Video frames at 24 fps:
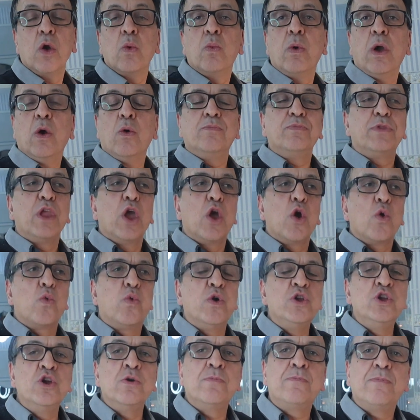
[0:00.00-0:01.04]
Well,
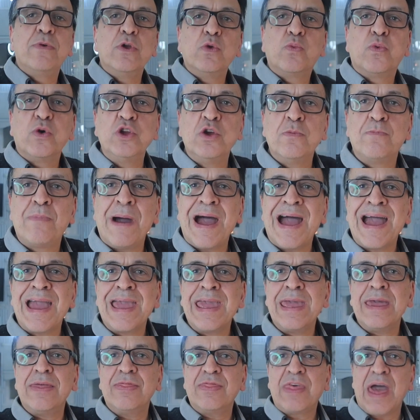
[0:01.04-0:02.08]
when you when you
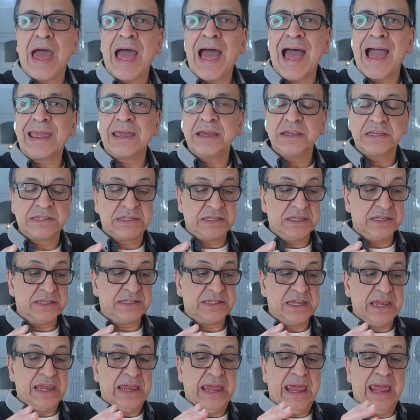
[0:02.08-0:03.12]
buy the haggis
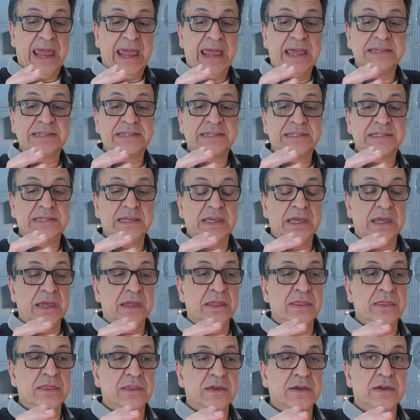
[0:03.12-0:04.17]
that's encased
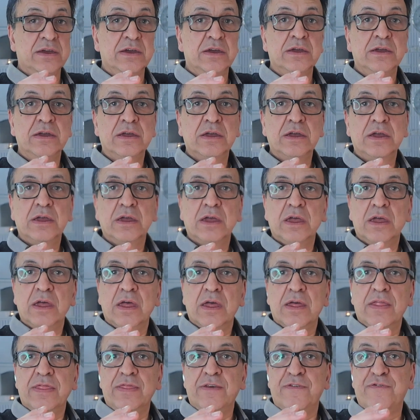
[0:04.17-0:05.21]
in the
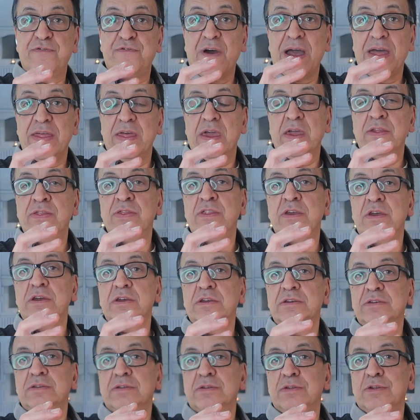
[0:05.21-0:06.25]
the fat in
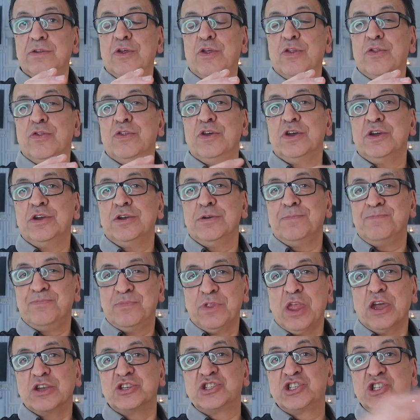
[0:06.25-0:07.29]
the the
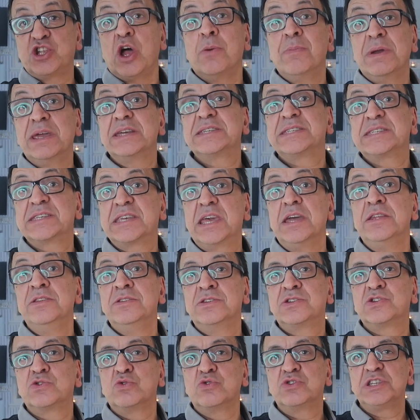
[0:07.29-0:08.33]
stomach skin,
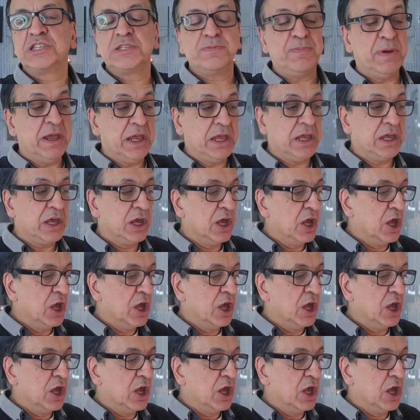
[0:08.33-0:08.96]
so to speak,